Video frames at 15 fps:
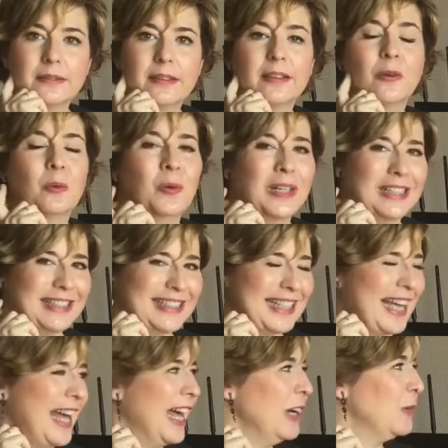Well
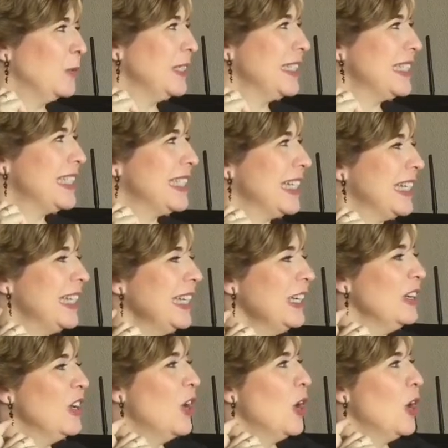done, we see.